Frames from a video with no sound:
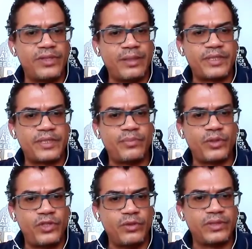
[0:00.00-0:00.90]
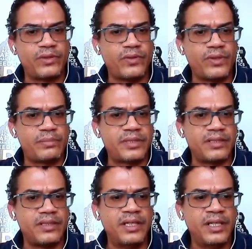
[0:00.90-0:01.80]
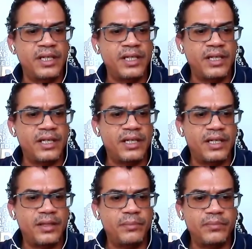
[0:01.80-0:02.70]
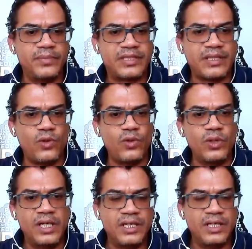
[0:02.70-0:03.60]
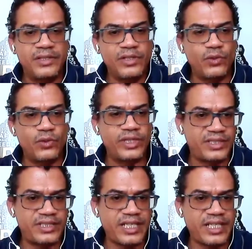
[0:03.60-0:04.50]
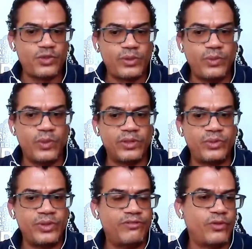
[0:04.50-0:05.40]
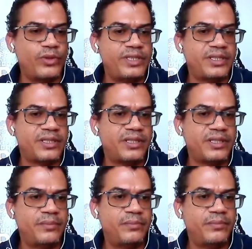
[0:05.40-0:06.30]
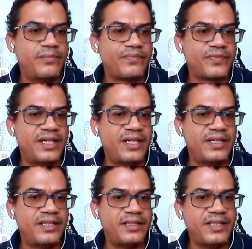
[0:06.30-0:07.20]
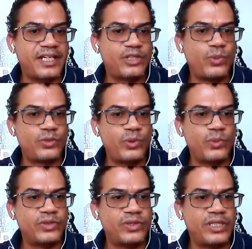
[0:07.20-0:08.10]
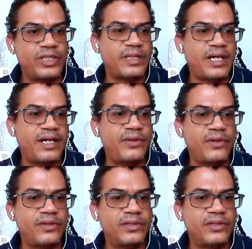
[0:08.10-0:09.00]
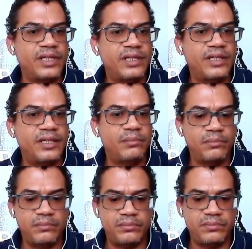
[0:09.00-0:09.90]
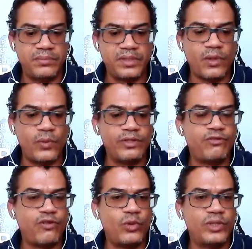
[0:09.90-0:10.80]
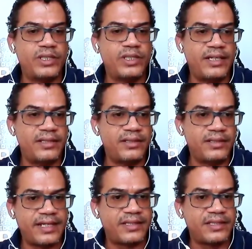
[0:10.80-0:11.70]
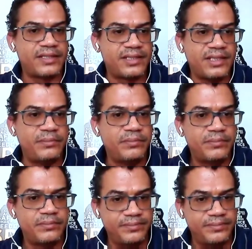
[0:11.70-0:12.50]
corruption, procurement corruption. So, you know, that's what we want to avoid, and that's what we want to keep an eye on going forward and at this time.